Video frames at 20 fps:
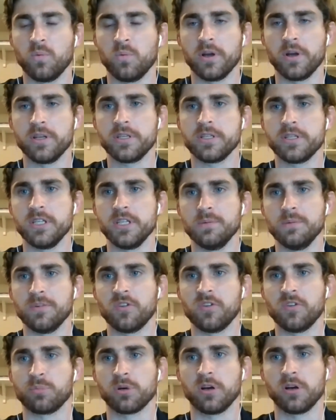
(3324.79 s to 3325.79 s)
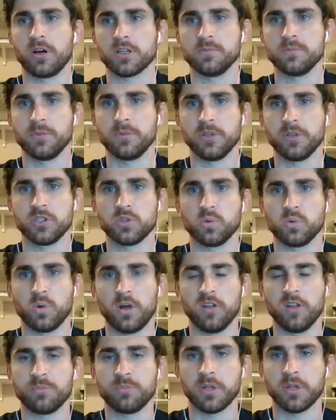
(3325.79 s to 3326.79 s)
one team of approximately
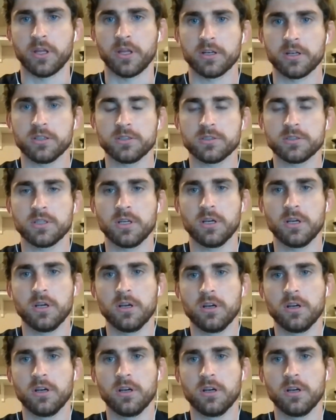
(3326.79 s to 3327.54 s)
12 players.